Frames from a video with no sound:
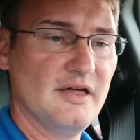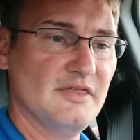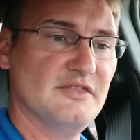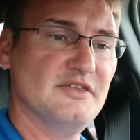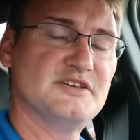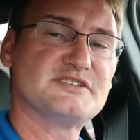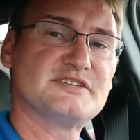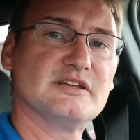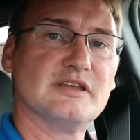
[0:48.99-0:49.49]

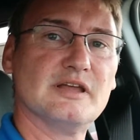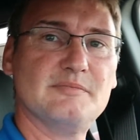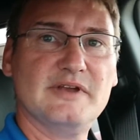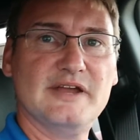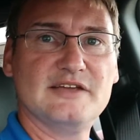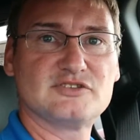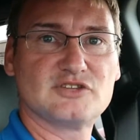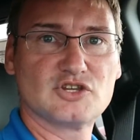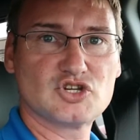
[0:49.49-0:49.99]
This
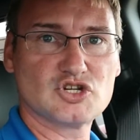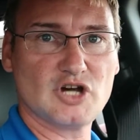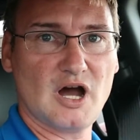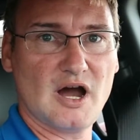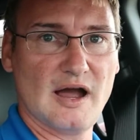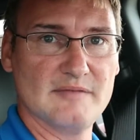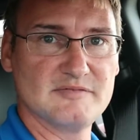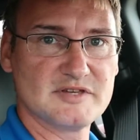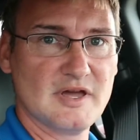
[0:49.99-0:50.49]
eliminates the
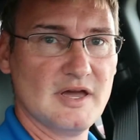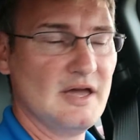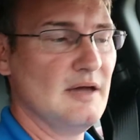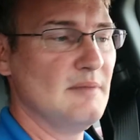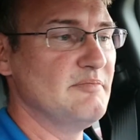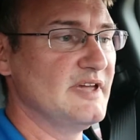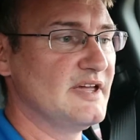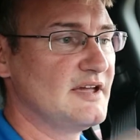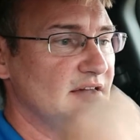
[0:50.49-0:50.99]
chimes,
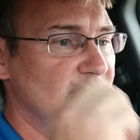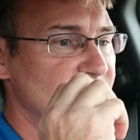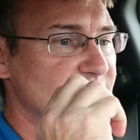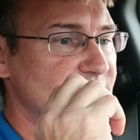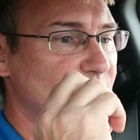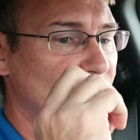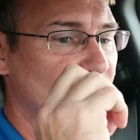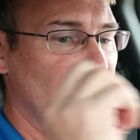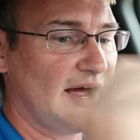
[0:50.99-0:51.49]

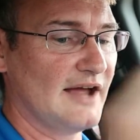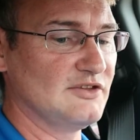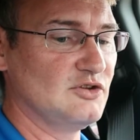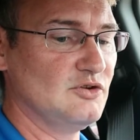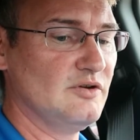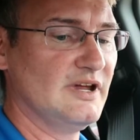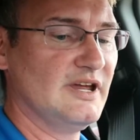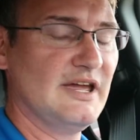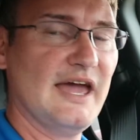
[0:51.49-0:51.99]
because when I
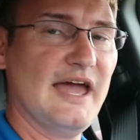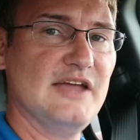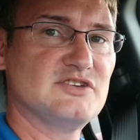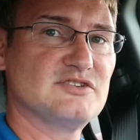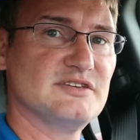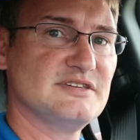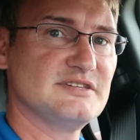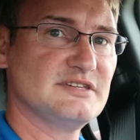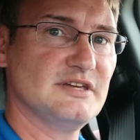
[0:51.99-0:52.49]
do engage
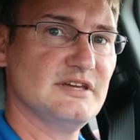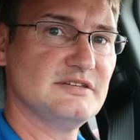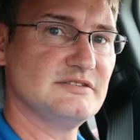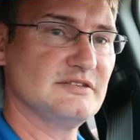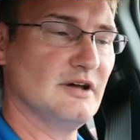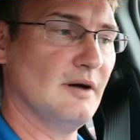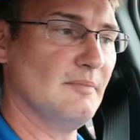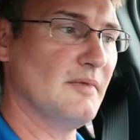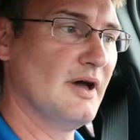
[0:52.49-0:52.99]
this
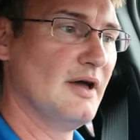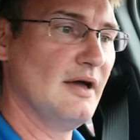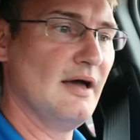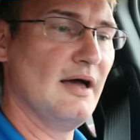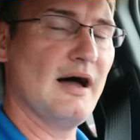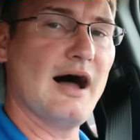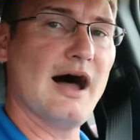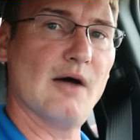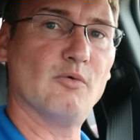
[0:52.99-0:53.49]
system,
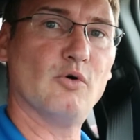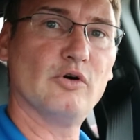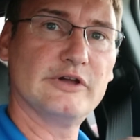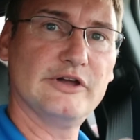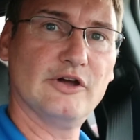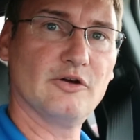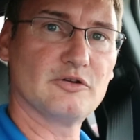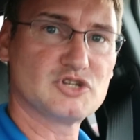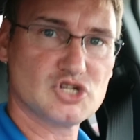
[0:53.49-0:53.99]
I will
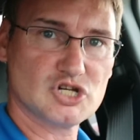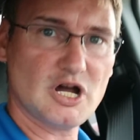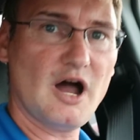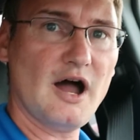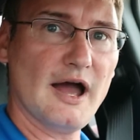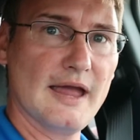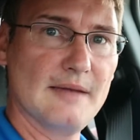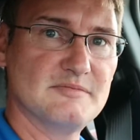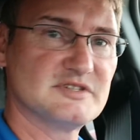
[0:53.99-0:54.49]
hear
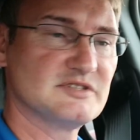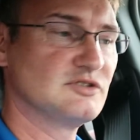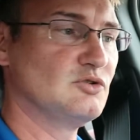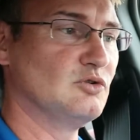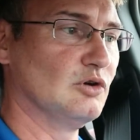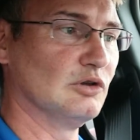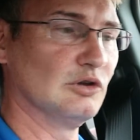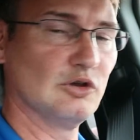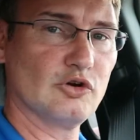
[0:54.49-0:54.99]
chimes
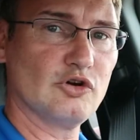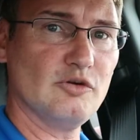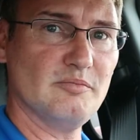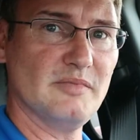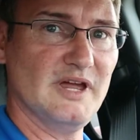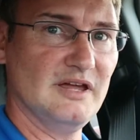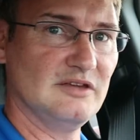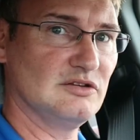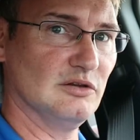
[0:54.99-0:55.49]
to alert
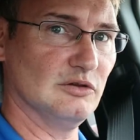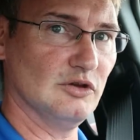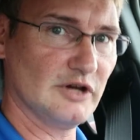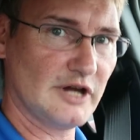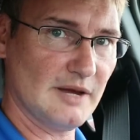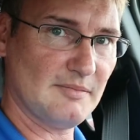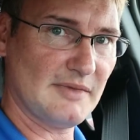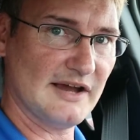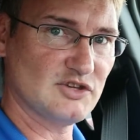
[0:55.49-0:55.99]
me to
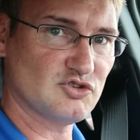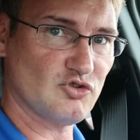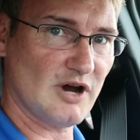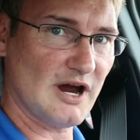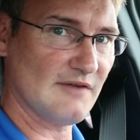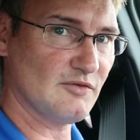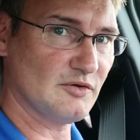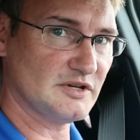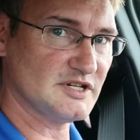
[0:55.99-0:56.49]
look at my
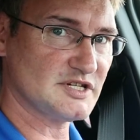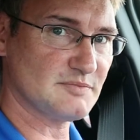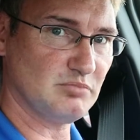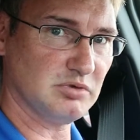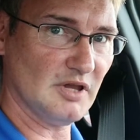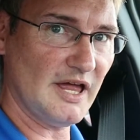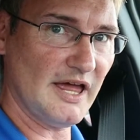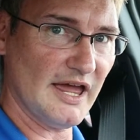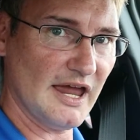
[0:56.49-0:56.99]
driver
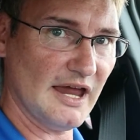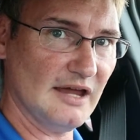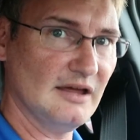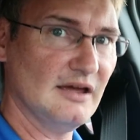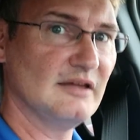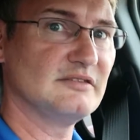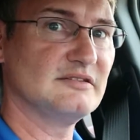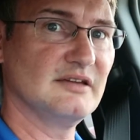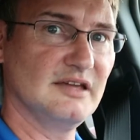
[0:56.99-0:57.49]
display
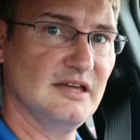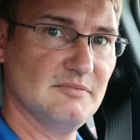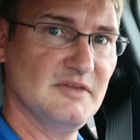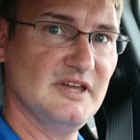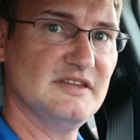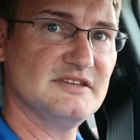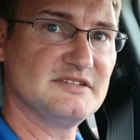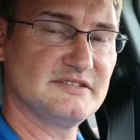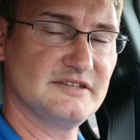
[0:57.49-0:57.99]
to give
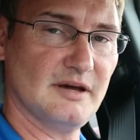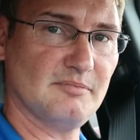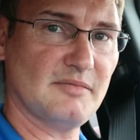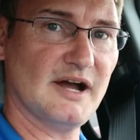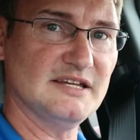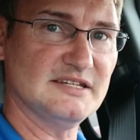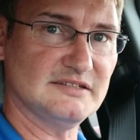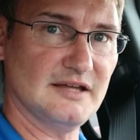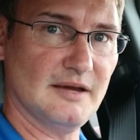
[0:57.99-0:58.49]
me the
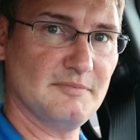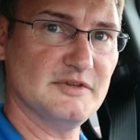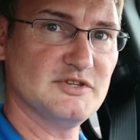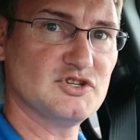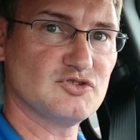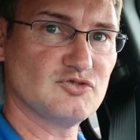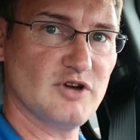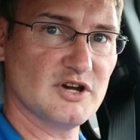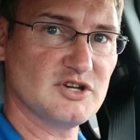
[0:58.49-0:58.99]
step-by-step
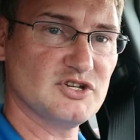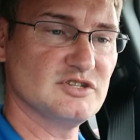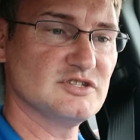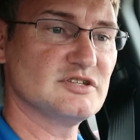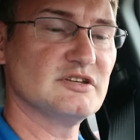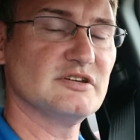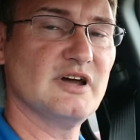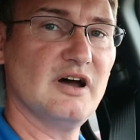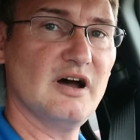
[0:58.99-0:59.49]

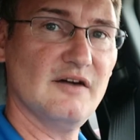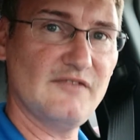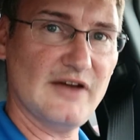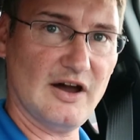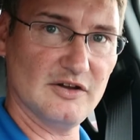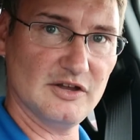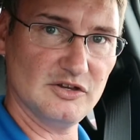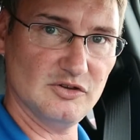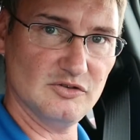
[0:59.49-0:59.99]
instructions of
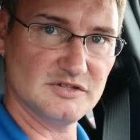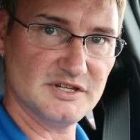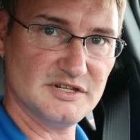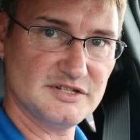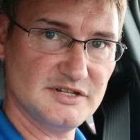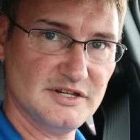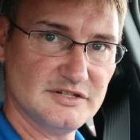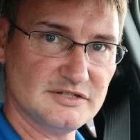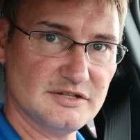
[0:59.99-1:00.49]
how to use this
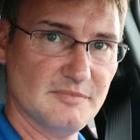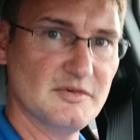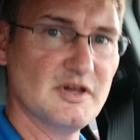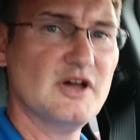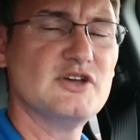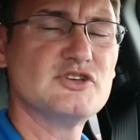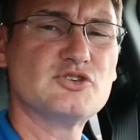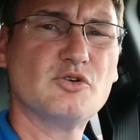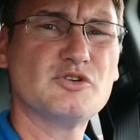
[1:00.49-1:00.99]
system.
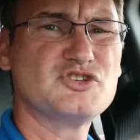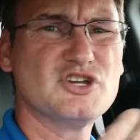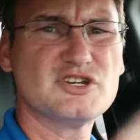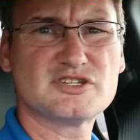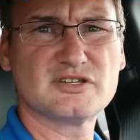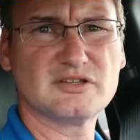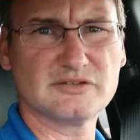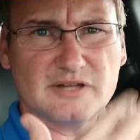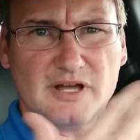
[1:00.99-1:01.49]
So it
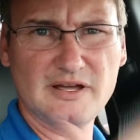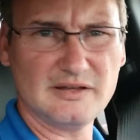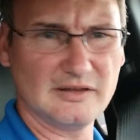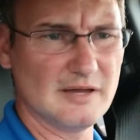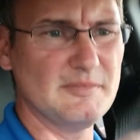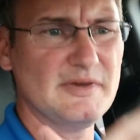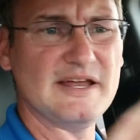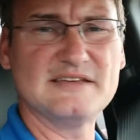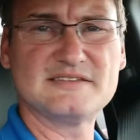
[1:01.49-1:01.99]
just
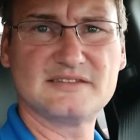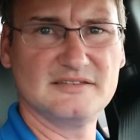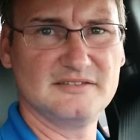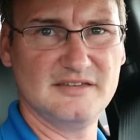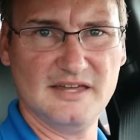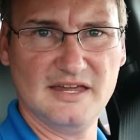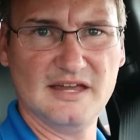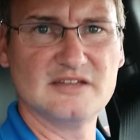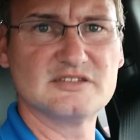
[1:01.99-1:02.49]
eliminates the
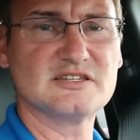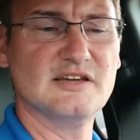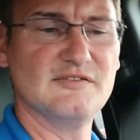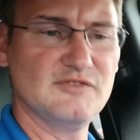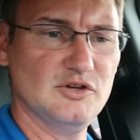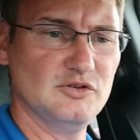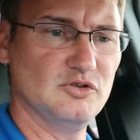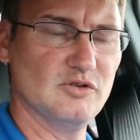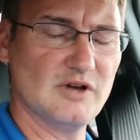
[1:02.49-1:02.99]
dings
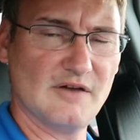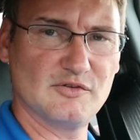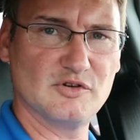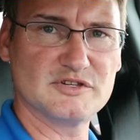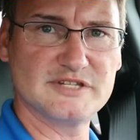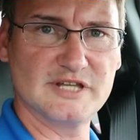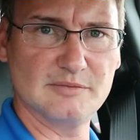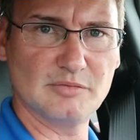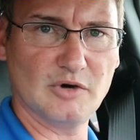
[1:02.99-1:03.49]
if you do have your
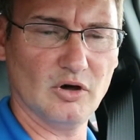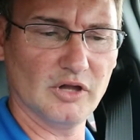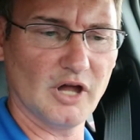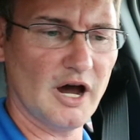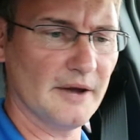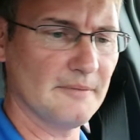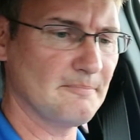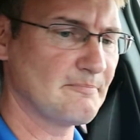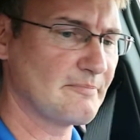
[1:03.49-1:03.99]
seatbelt
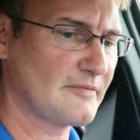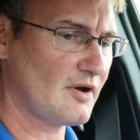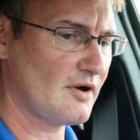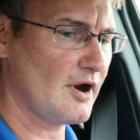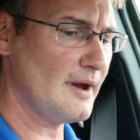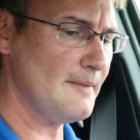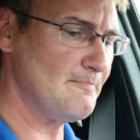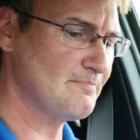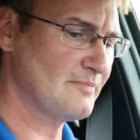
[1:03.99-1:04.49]
on.
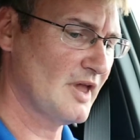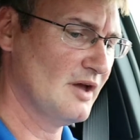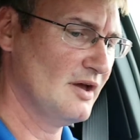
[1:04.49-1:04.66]
Alright.